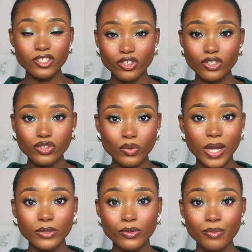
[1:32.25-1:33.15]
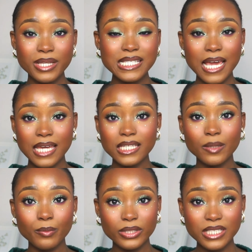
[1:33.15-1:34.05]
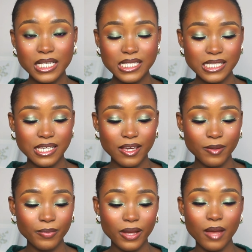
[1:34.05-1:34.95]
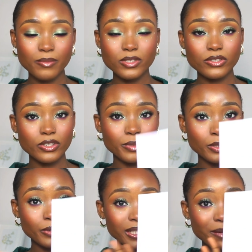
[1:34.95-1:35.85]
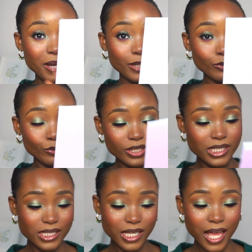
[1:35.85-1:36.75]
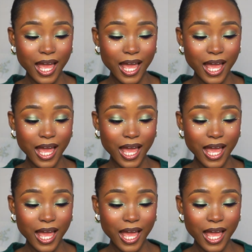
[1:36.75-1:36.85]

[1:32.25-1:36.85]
Just so I don't miss any important step, I'm just going to be looking at my notes.